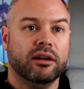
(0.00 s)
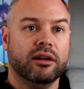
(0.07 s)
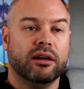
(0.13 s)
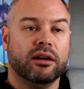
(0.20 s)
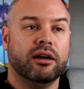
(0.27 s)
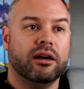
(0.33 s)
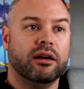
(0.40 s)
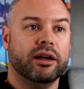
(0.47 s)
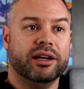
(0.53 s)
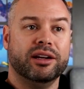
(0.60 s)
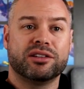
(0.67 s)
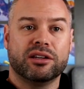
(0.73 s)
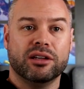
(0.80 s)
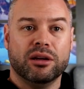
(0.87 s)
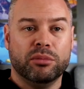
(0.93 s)
and
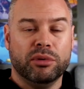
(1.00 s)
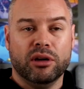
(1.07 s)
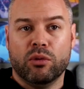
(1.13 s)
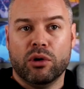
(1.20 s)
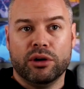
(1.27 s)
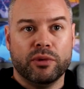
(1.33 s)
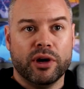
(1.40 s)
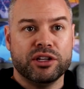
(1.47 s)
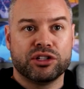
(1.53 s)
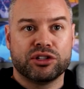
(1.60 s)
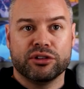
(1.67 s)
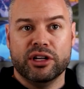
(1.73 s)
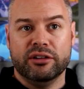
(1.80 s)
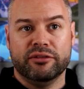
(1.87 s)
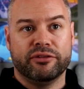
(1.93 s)
it's going to be a one-way
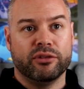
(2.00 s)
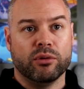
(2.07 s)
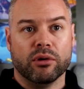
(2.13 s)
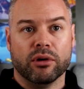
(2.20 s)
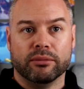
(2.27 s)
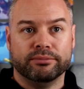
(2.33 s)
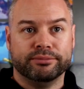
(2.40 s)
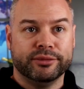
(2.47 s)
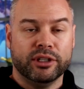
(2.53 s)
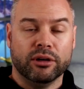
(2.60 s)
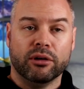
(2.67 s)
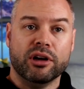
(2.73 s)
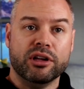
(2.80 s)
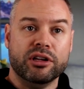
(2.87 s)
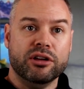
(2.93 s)
street for
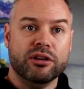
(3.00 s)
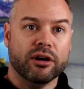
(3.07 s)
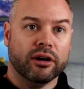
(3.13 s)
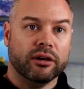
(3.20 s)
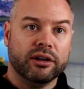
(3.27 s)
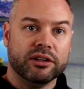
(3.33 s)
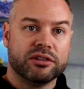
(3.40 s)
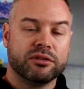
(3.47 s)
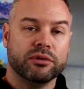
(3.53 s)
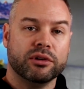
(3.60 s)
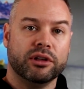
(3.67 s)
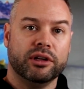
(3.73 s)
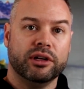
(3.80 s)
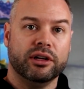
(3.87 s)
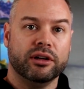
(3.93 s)
a year. It's
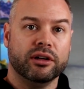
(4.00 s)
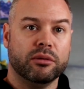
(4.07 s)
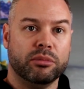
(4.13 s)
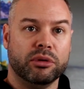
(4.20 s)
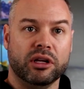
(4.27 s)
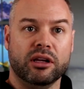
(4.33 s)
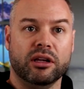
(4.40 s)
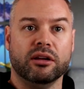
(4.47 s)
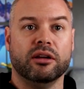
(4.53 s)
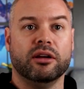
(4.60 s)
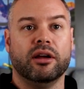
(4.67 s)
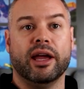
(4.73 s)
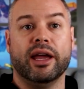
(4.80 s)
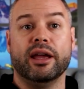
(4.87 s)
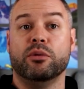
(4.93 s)
really going to be,
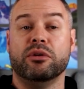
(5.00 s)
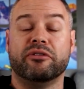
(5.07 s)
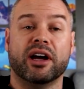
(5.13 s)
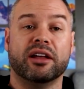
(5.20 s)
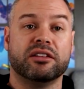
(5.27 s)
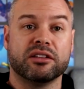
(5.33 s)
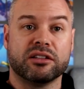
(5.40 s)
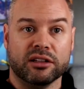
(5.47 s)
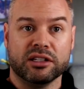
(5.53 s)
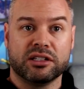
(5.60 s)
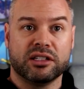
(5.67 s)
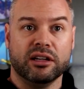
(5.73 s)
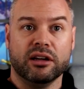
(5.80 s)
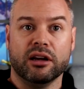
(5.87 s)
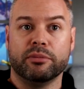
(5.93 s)
hey, we've got this
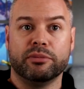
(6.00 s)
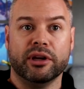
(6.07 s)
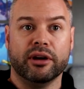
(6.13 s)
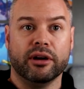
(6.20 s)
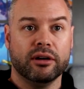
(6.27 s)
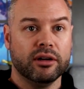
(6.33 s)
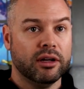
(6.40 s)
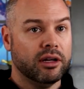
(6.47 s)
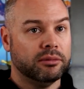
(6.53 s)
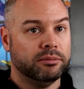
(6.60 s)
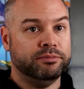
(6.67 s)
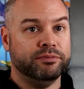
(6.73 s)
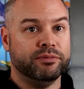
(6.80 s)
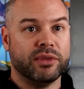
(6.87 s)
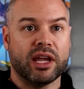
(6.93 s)
listing up there.
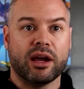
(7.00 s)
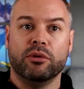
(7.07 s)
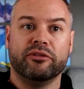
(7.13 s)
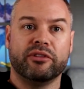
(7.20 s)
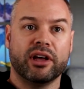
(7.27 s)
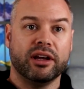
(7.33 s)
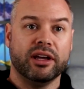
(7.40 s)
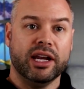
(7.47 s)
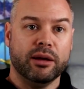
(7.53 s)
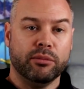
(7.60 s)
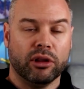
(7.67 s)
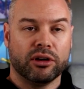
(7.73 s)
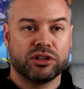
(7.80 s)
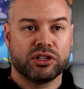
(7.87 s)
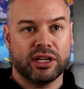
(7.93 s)
Now we've got to
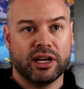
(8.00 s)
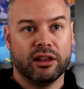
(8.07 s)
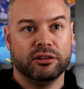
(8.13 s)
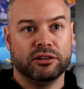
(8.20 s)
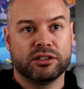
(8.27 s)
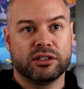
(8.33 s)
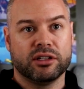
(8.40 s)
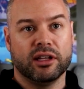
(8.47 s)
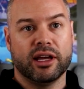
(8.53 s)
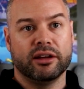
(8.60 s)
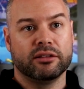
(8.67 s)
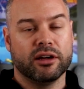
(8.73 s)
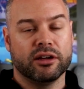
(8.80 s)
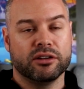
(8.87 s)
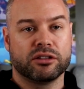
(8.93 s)
enable our sellers to
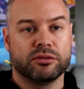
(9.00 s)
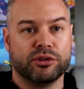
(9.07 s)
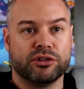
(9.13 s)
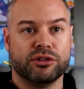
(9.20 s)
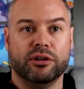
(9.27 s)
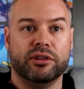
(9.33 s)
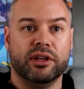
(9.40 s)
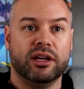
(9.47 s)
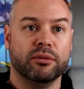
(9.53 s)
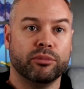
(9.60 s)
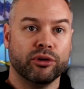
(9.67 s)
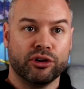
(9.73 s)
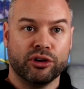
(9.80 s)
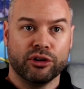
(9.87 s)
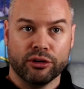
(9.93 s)
let customers know they can
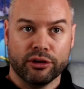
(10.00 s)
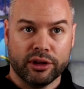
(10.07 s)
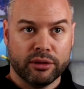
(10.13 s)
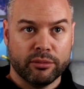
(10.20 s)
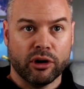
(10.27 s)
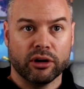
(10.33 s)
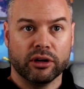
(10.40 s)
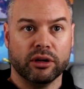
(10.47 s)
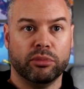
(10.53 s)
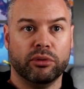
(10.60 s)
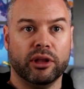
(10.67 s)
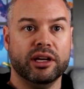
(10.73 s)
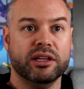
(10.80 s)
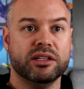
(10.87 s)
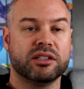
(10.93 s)
procure on the
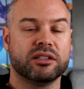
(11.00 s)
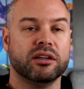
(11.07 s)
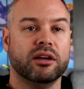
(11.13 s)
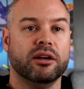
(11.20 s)
marketplace.